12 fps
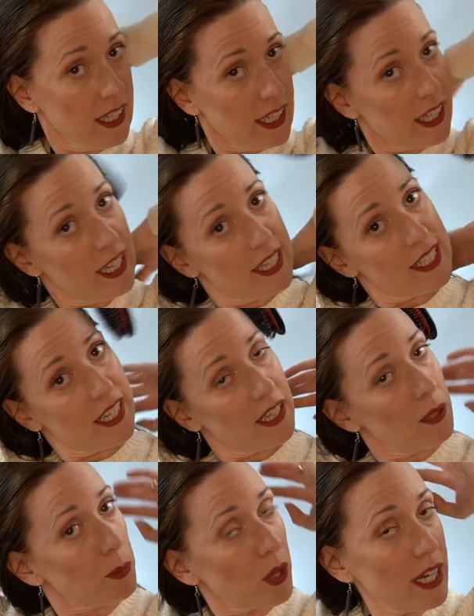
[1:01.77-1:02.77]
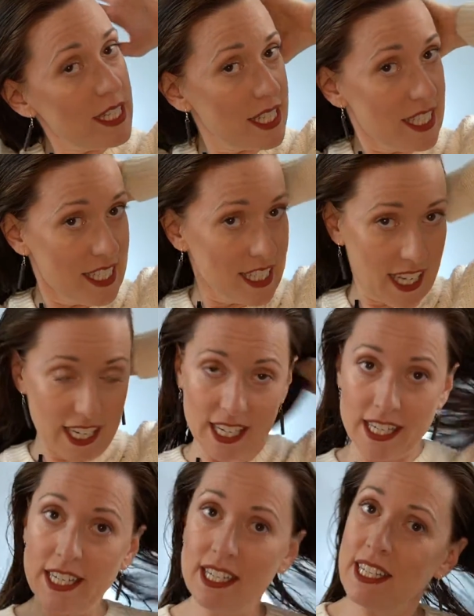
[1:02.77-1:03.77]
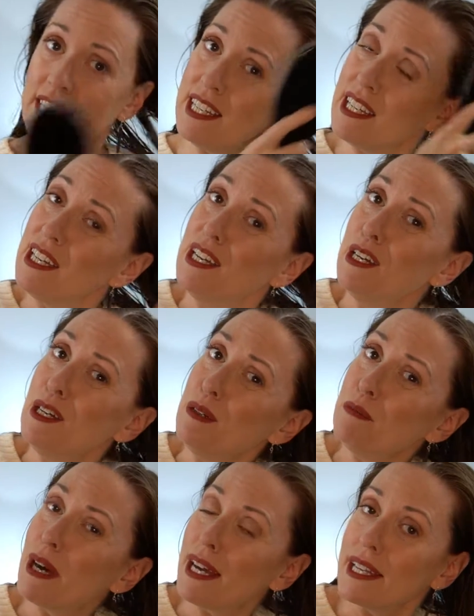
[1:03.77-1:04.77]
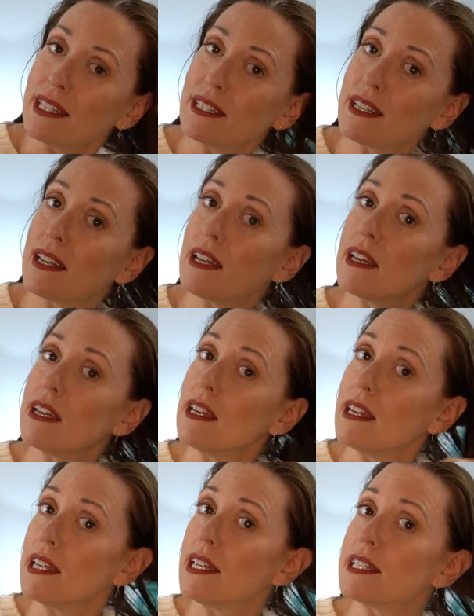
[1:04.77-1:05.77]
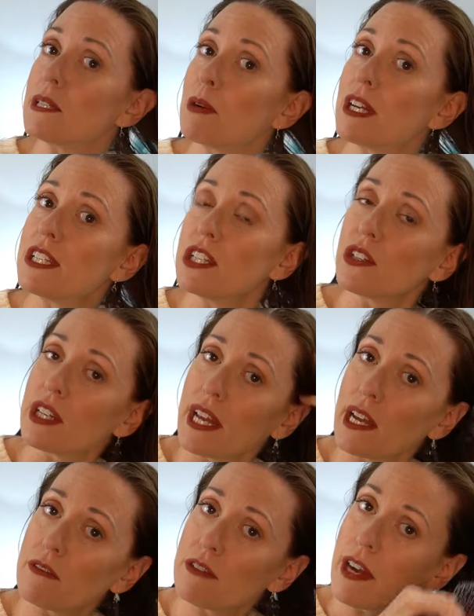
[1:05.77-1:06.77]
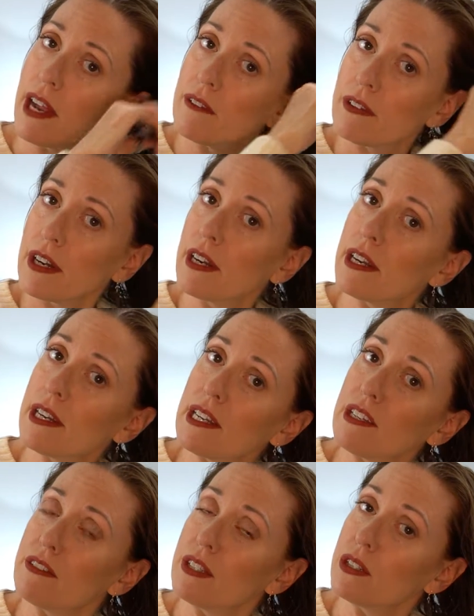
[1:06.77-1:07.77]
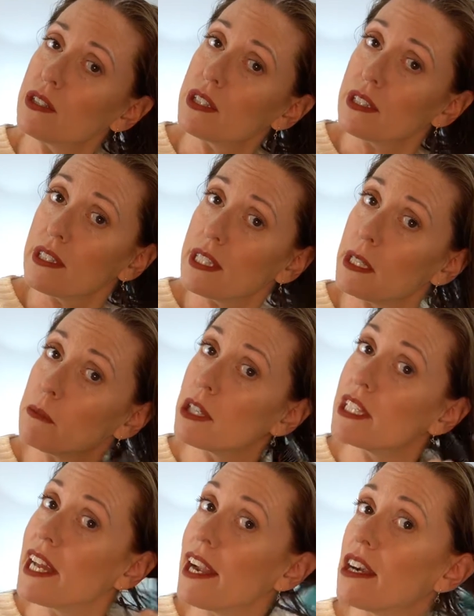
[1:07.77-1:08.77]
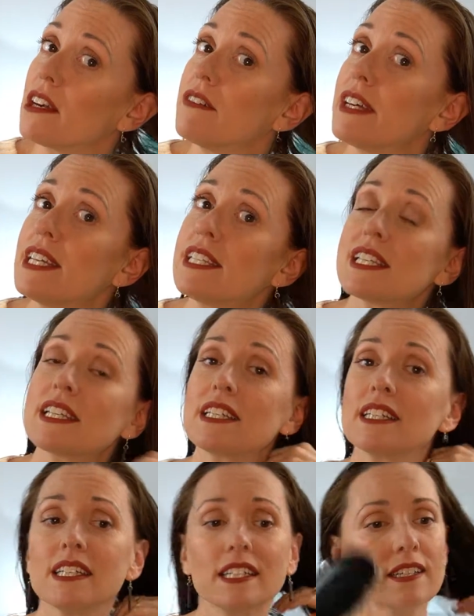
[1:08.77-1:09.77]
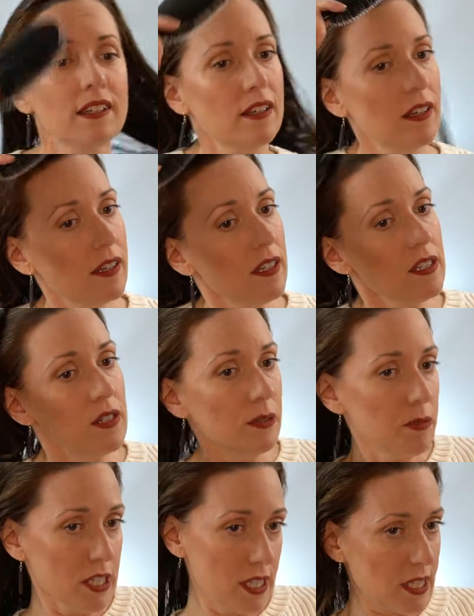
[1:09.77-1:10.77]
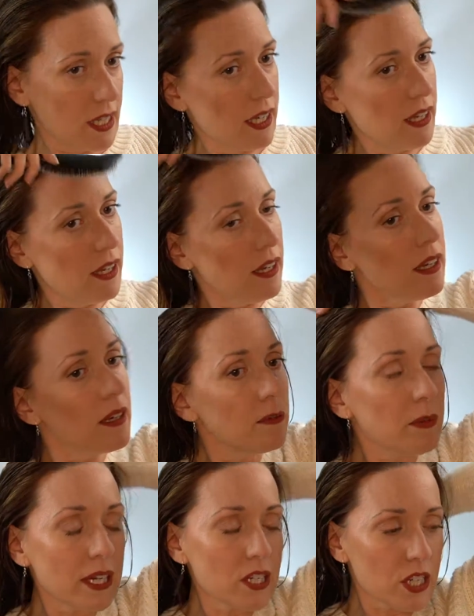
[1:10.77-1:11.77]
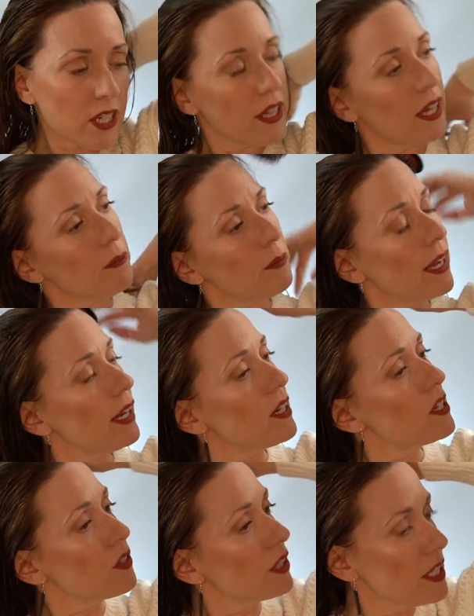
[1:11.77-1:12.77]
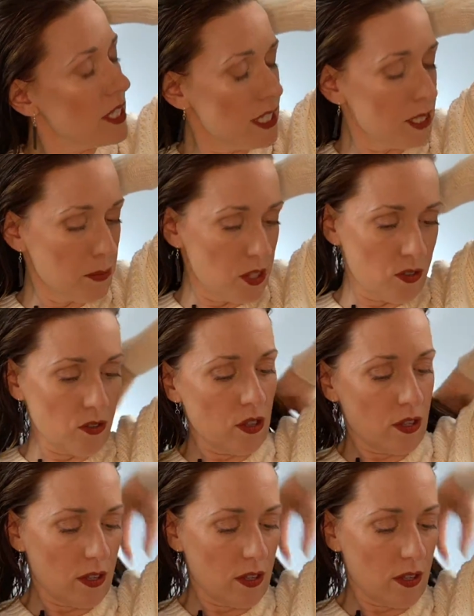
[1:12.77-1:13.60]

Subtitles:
It is on the pricey side, but it is a brush you can have forever if you keep good care of it. So I'm just gonna make sure that my hair is really smooth,